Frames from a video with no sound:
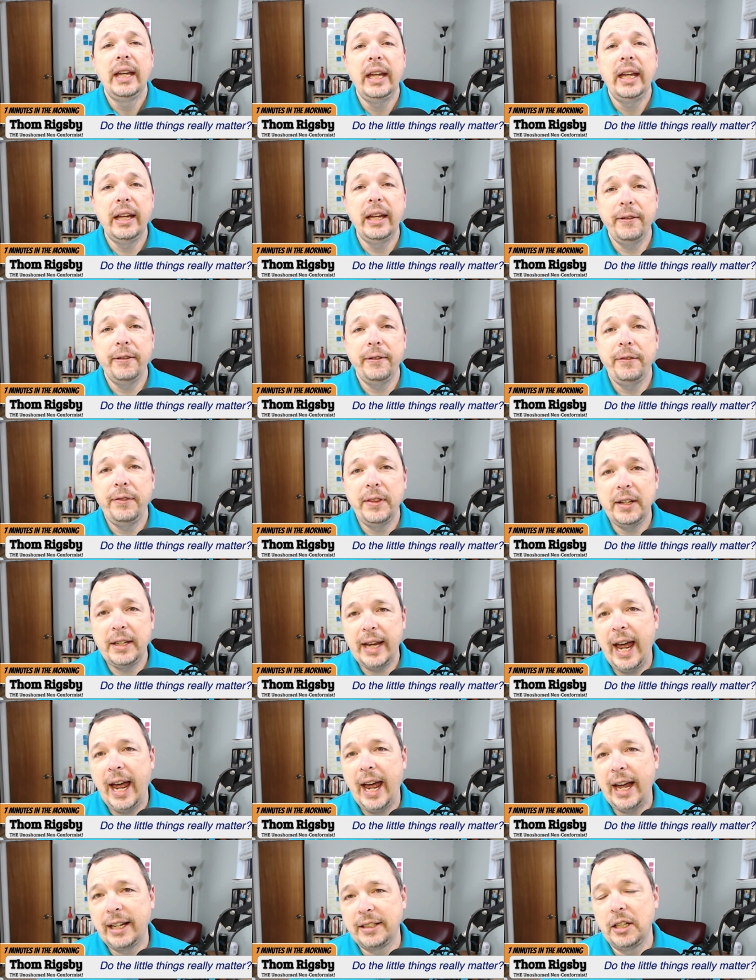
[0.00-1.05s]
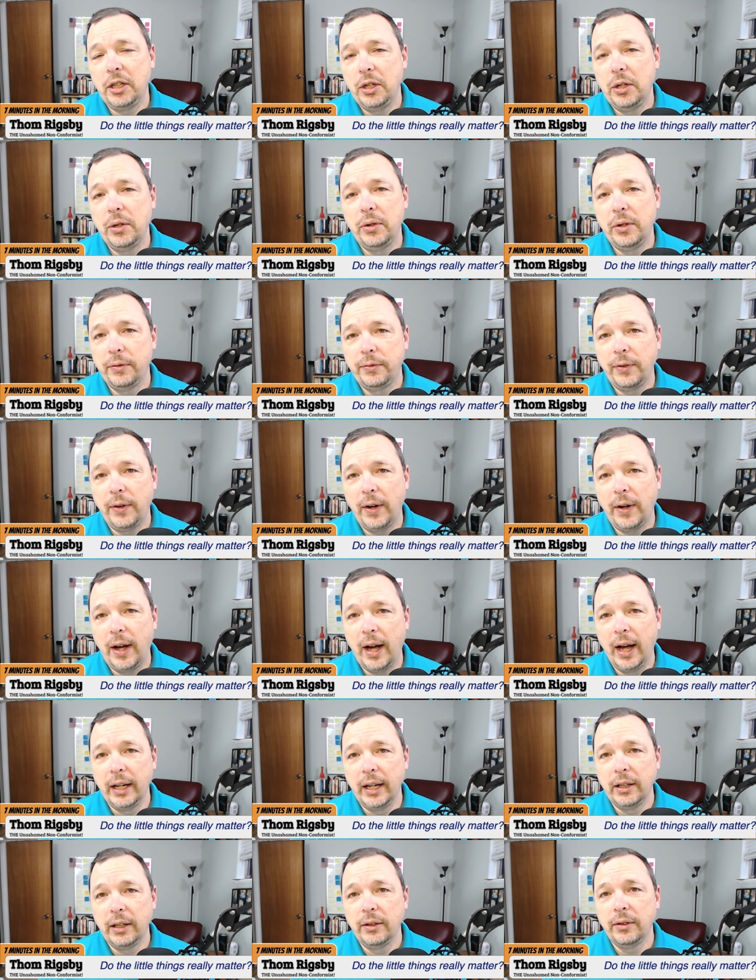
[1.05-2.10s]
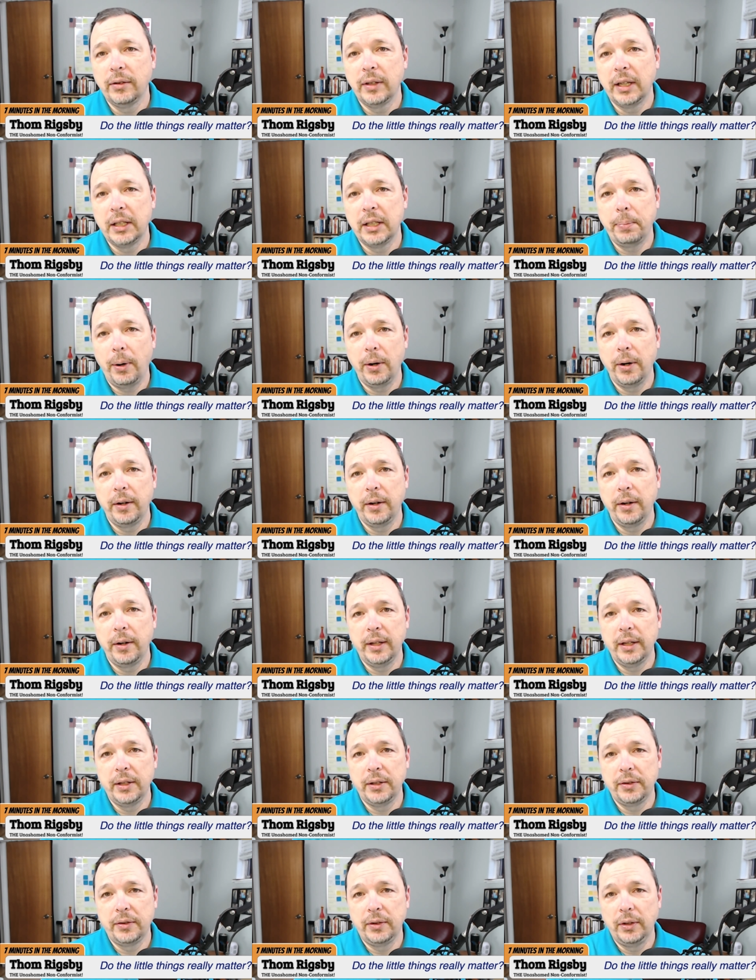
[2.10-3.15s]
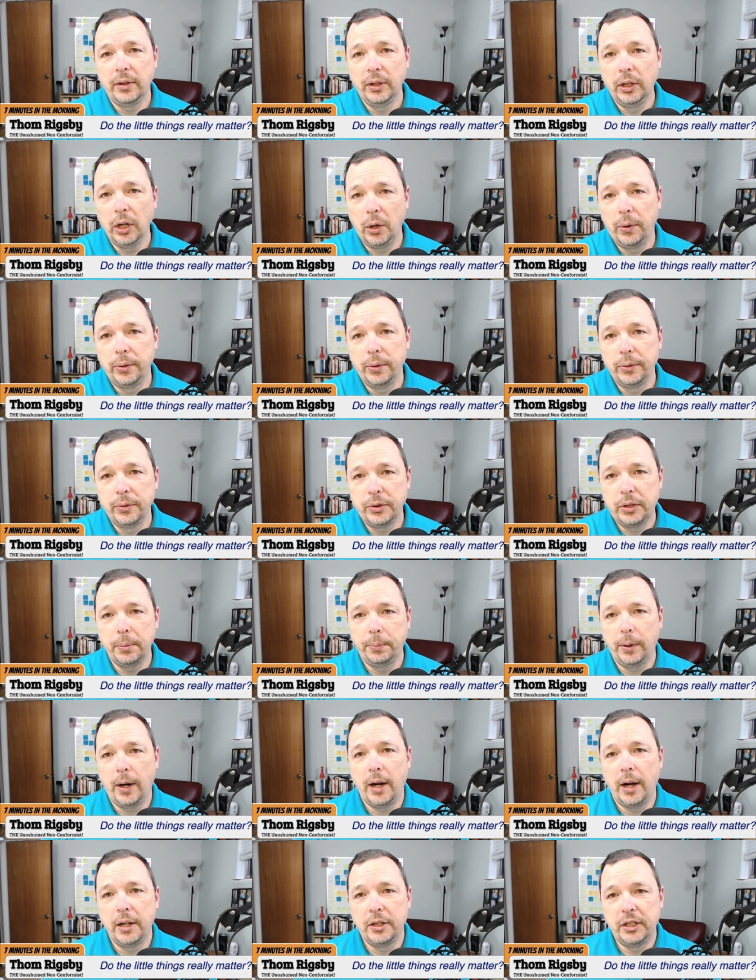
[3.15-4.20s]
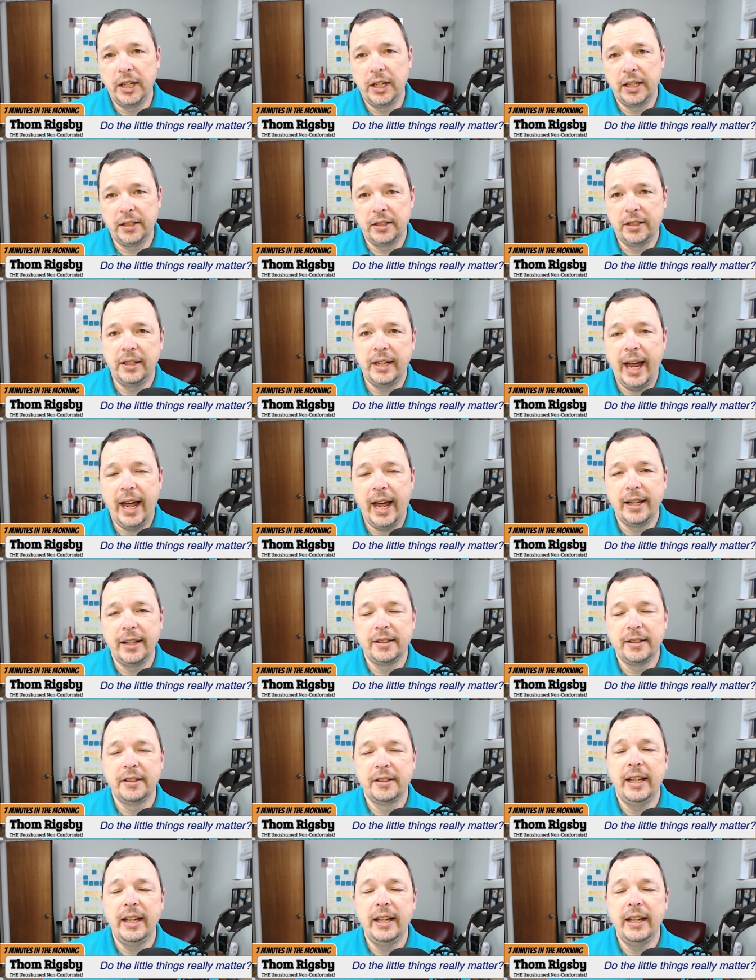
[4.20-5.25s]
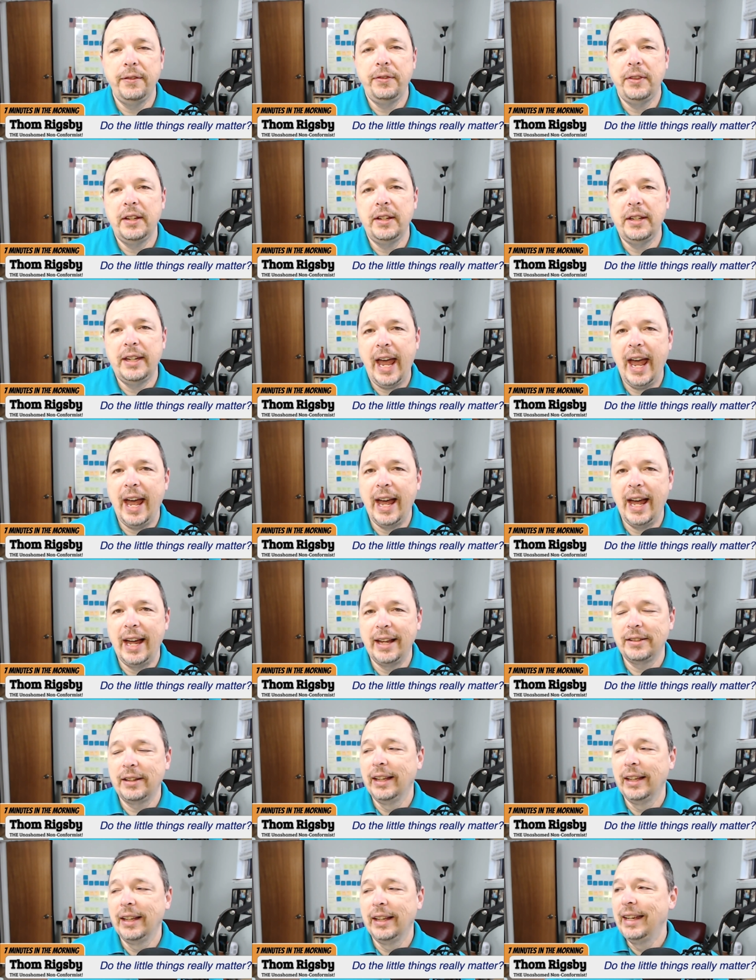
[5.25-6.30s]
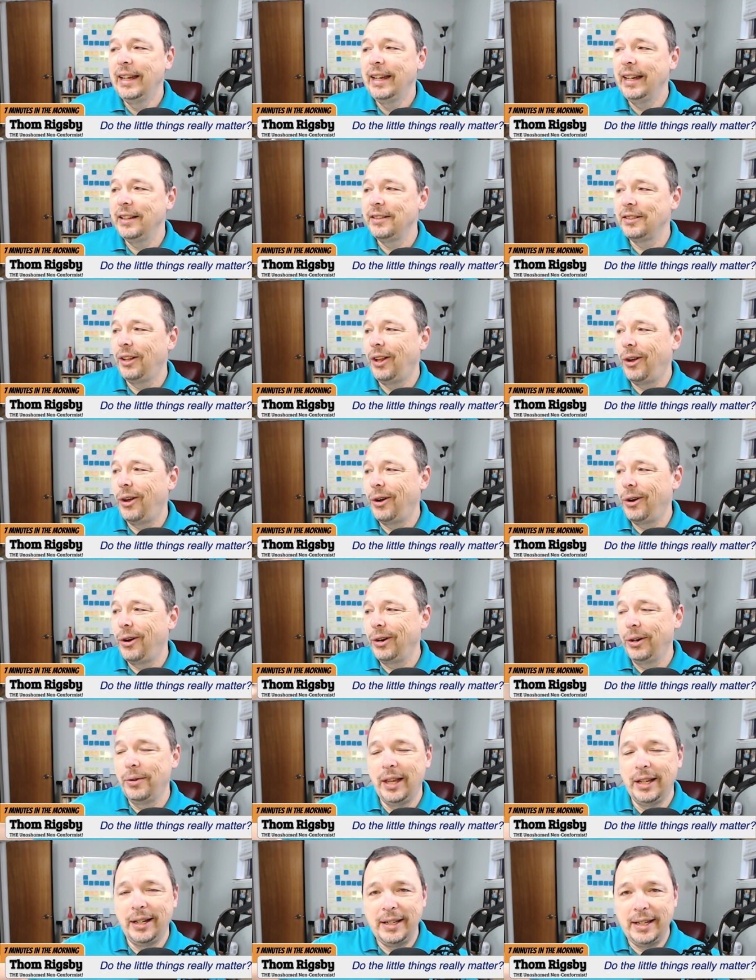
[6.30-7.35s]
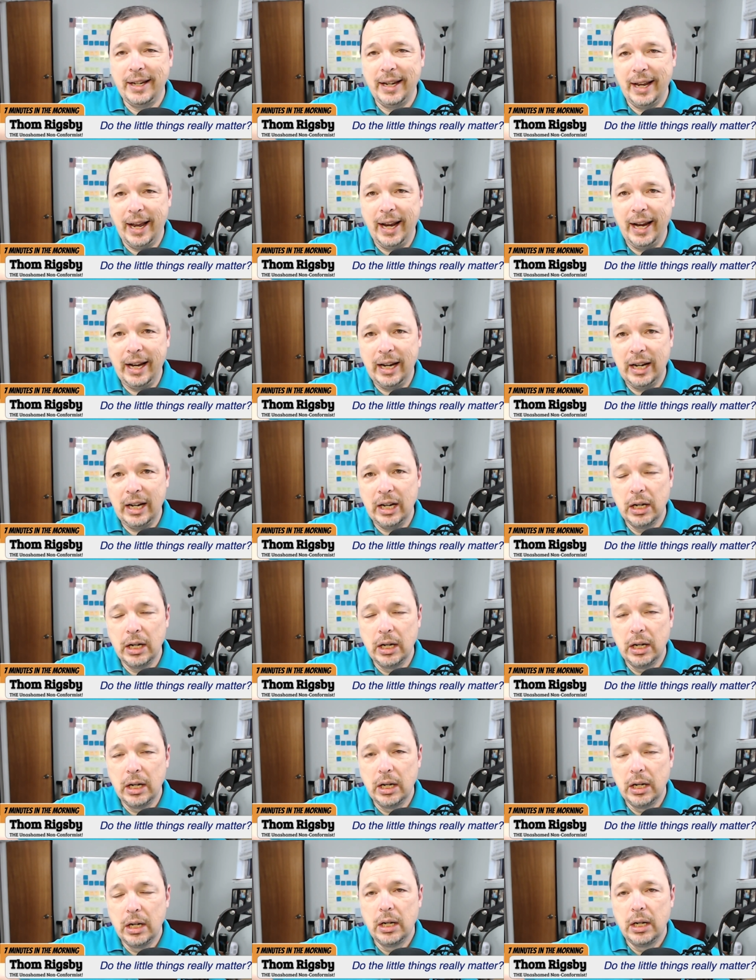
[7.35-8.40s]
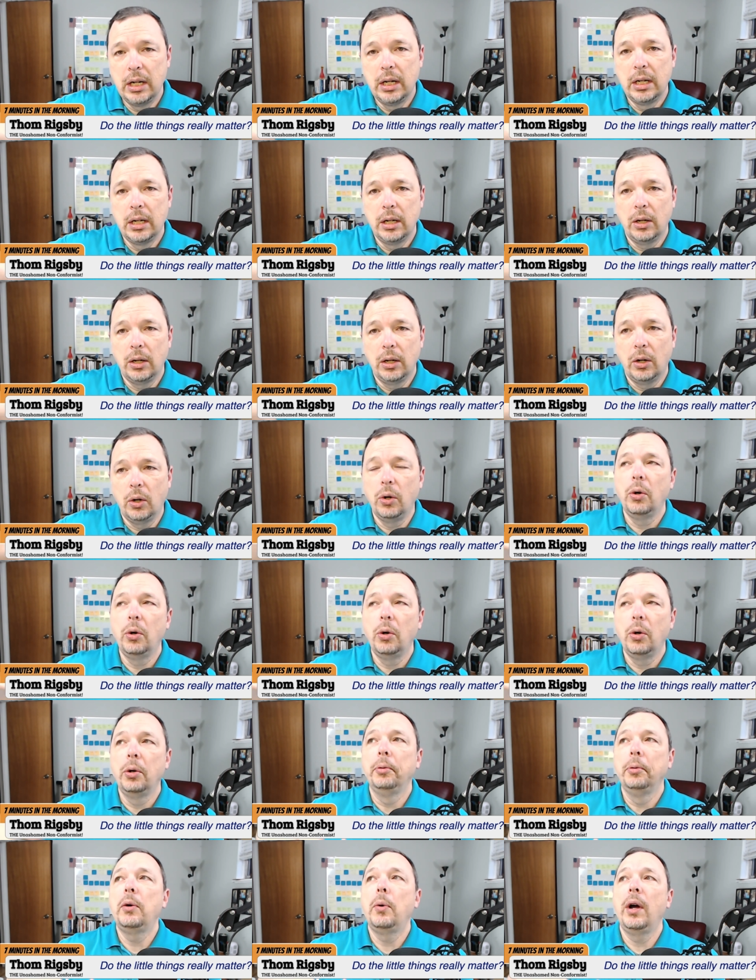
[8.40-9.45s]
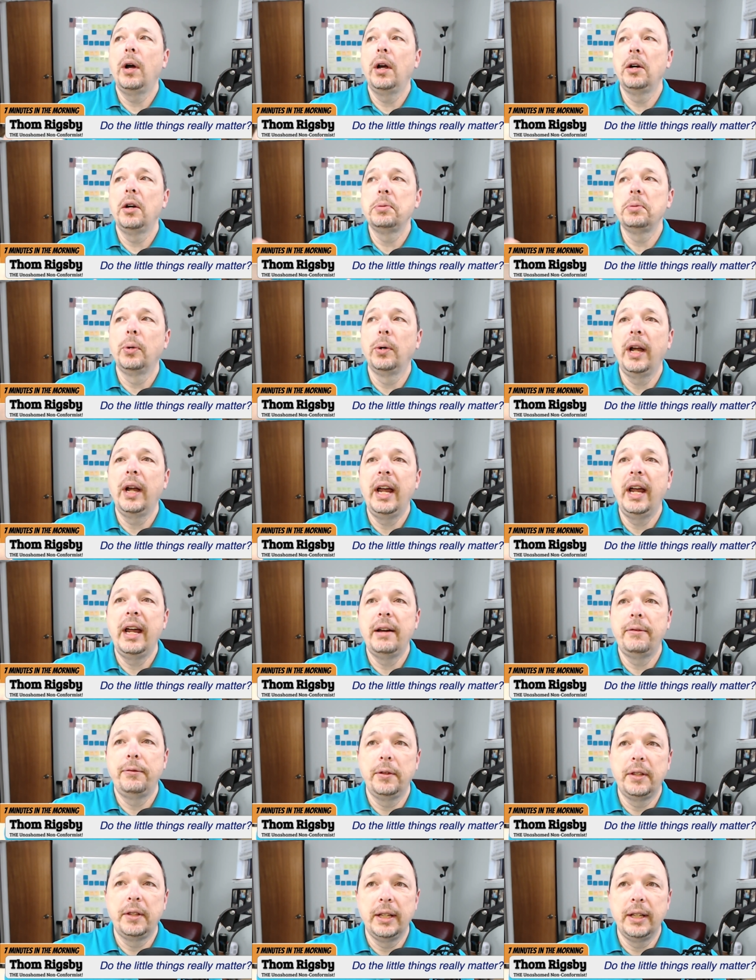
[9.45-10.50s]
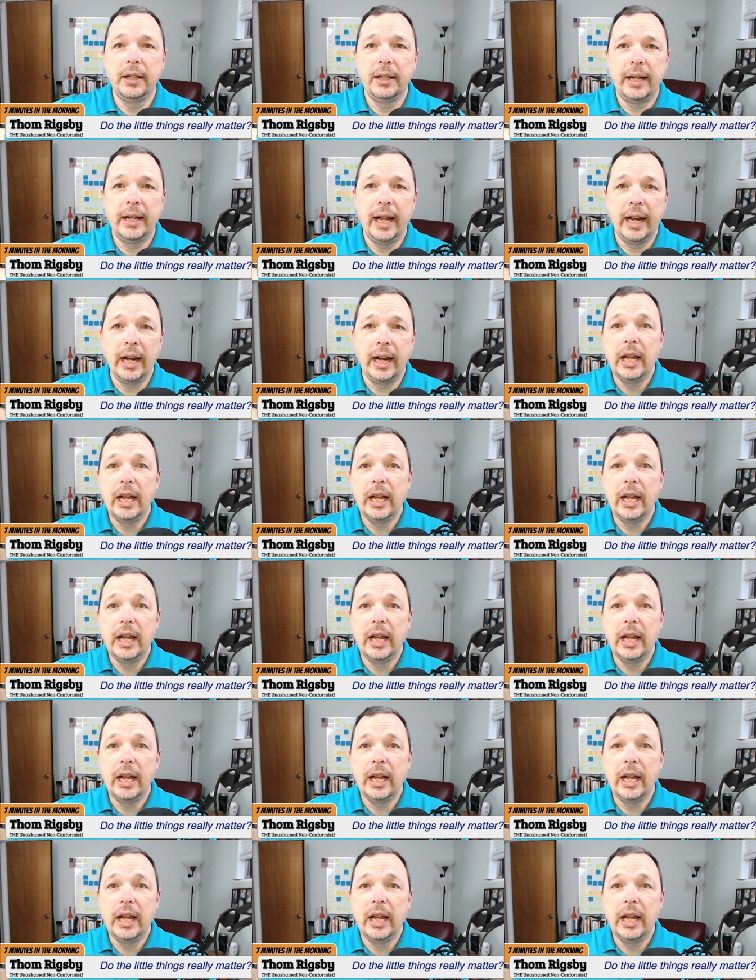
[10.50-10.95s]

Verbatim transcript: if the task that you define as part of this goals to projects to tasks, if the task is longer than a day or, or requires more effort than a day,